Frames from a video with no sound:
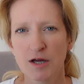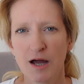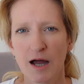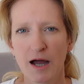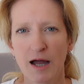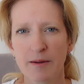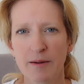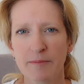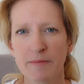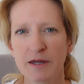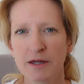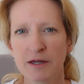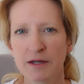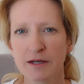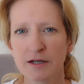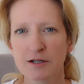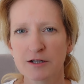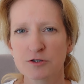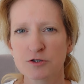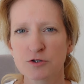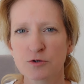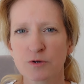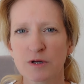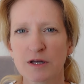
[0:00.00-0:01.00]
I'm
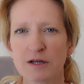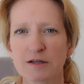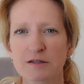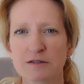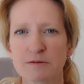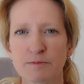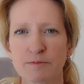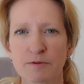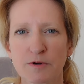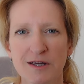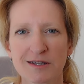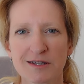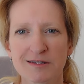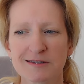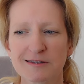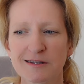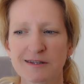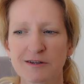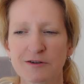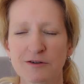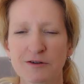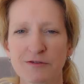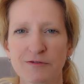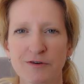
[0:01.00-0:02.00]
here to express the
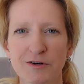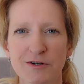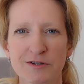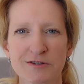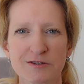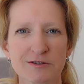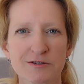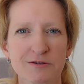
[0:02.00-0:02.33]
universe